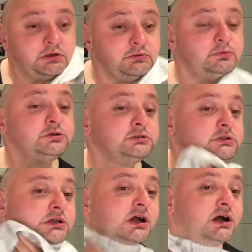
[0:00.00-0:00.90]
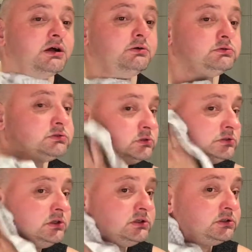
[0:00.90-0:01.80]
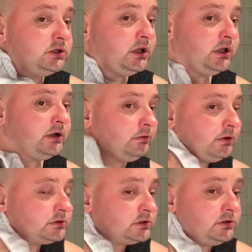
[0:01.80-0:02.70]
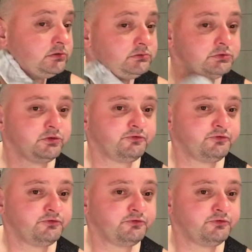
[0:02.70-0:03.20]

washing the house. Yesterday I was out with a